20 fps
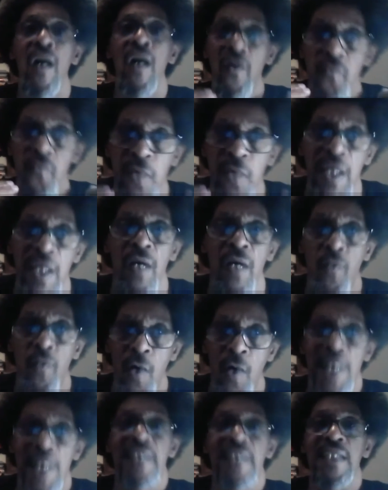
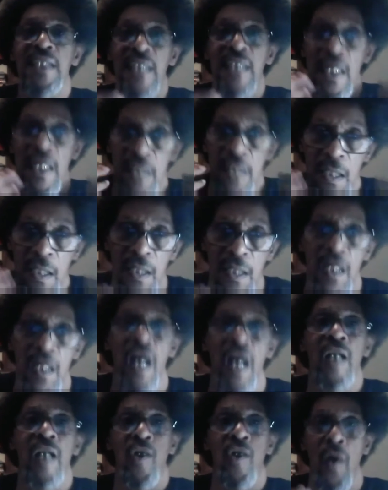working together on an
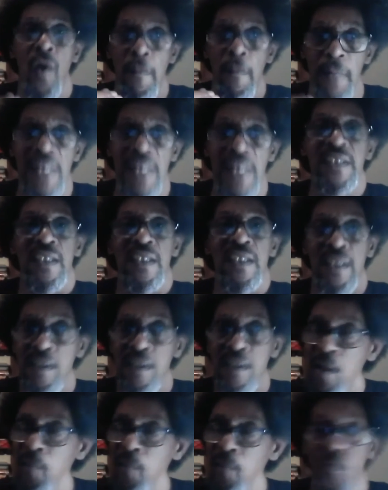ongoing basis and
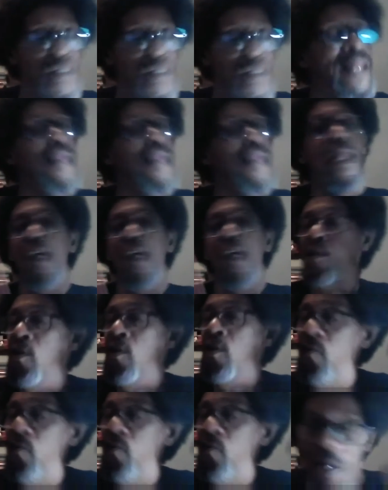so forth. So
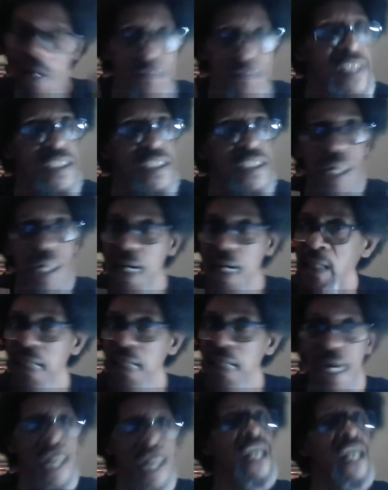whoever is saying
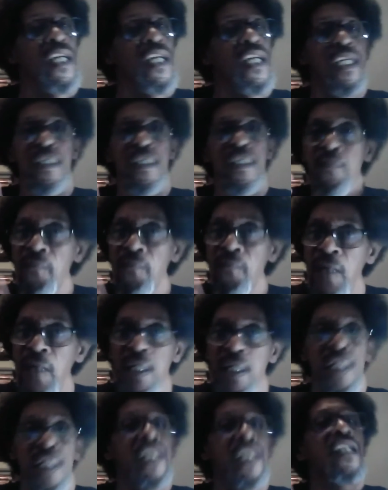that is full
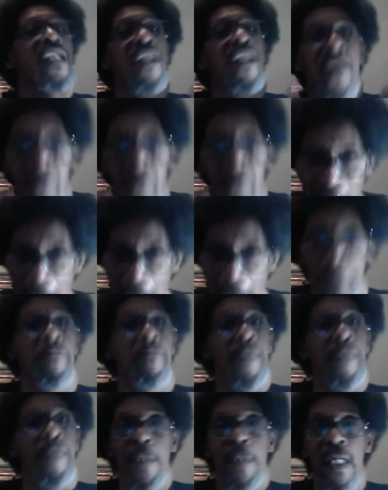of crap.
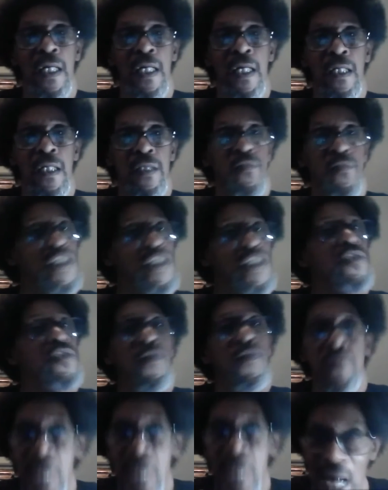We do
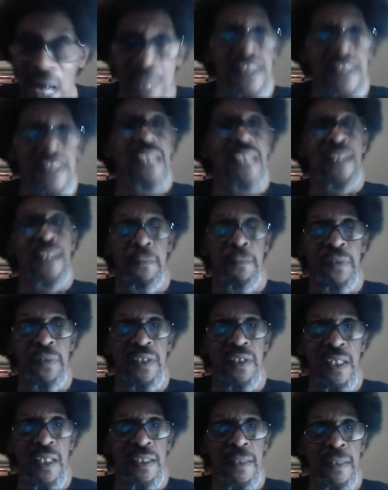not take the
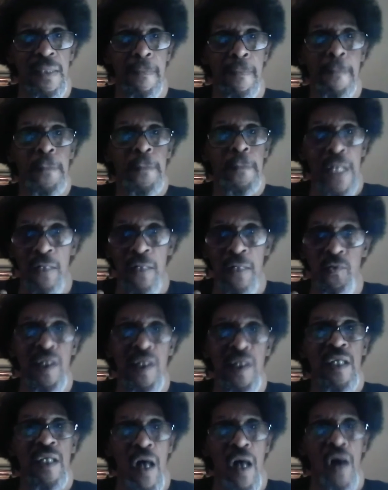position that we are
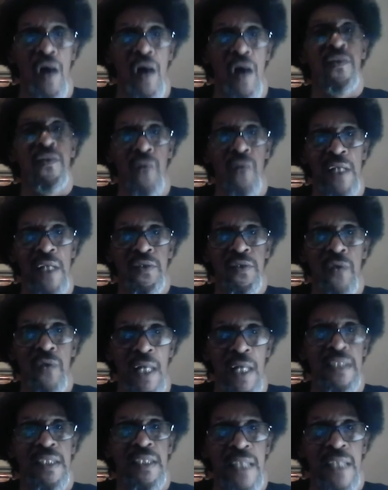the only ones who
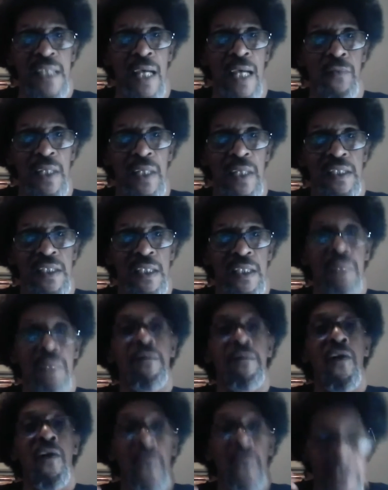understand racism,
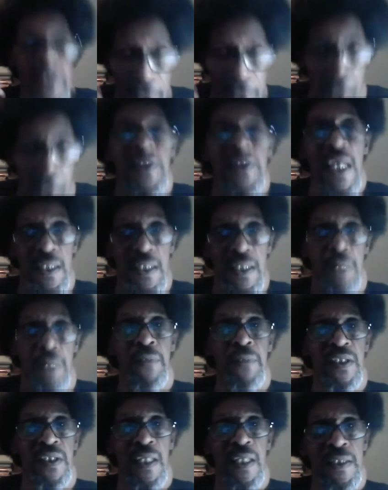but we do take the
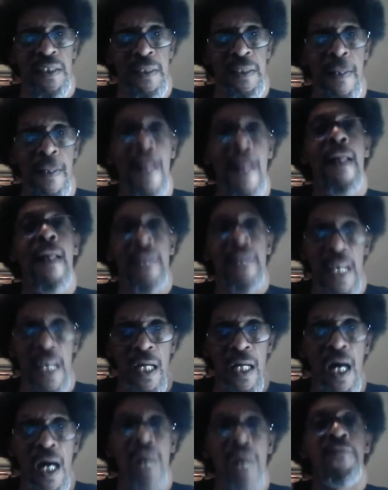position that
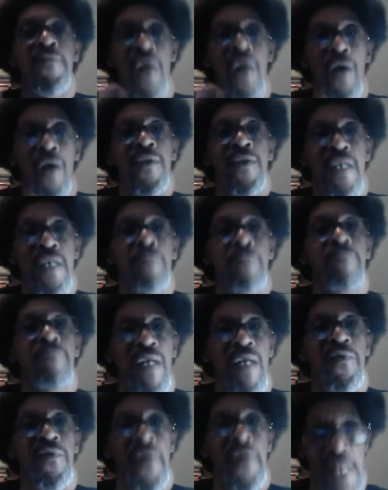of those in
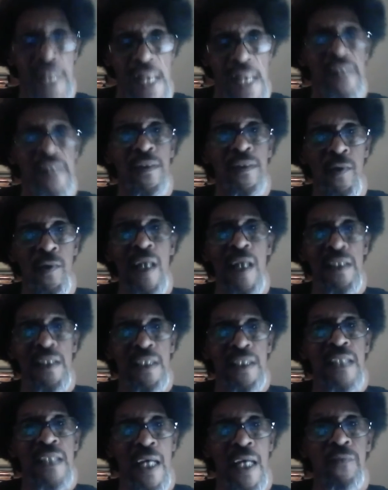Monroe County who
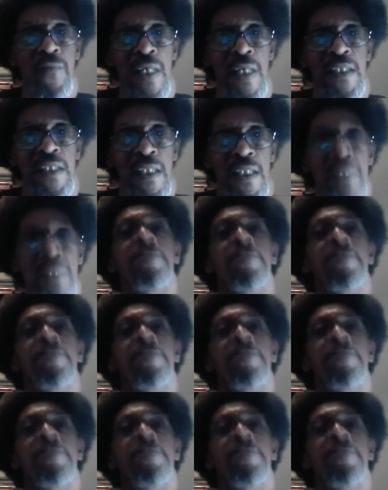understand racism,